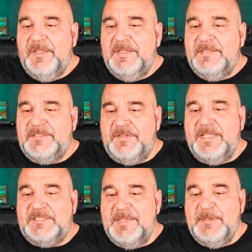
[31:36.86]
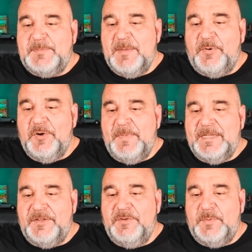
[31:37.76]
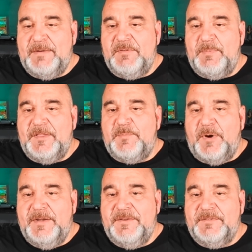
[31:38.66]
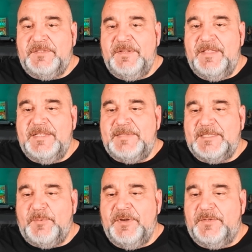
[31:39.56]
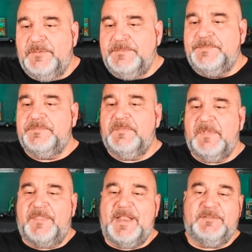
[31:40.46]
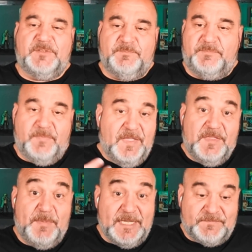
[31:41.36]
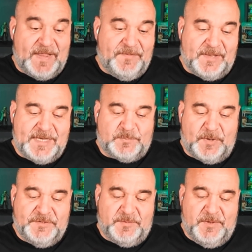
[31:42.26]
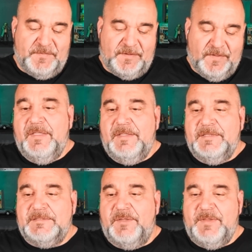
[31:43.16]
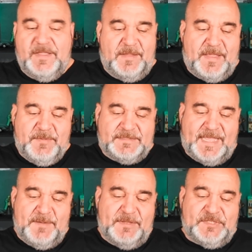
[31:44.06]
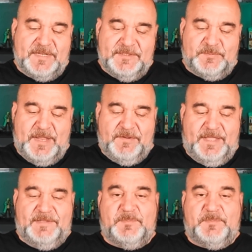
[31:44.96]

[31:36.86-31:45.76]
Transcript: So yeah, so he must be a pretty big dude whenever he played the Predator. So yeah, that's pretty cool. Not that I was the biggest fan of the latest Predator movie. So yeah, I'm excited about checking this one out, guys.